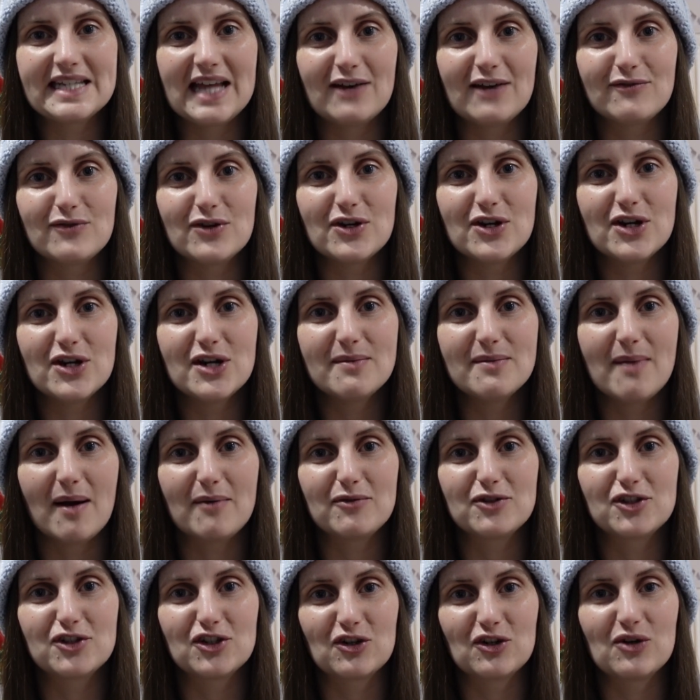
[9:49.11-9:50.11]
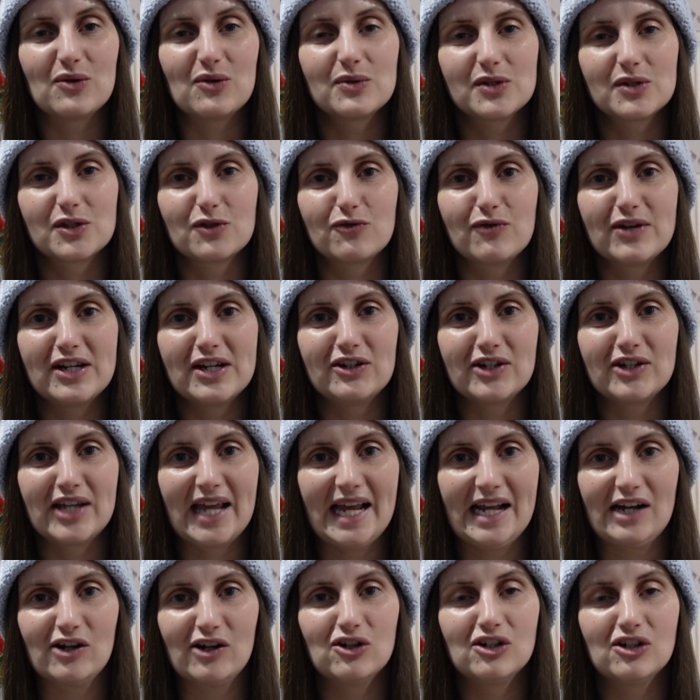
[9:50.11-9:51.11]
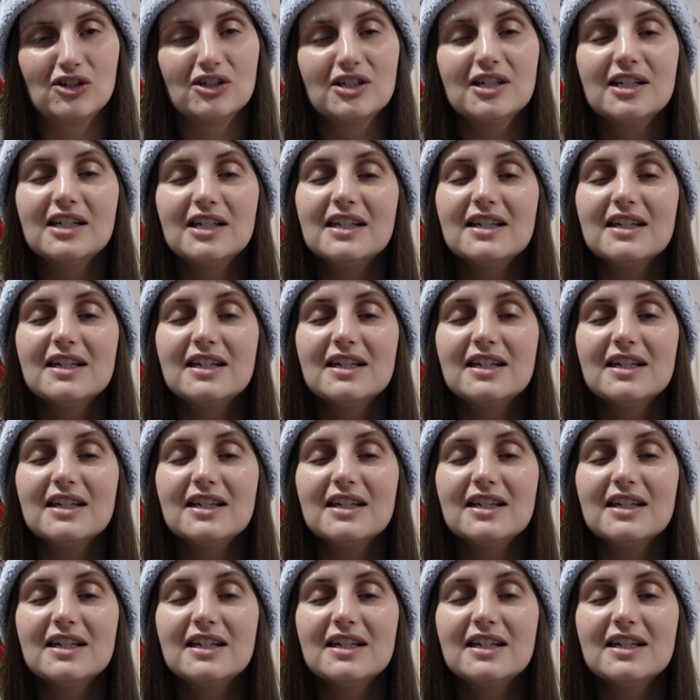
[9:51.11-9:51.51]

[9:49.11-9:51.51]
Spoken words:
that room, I'm sure it was a real giggle.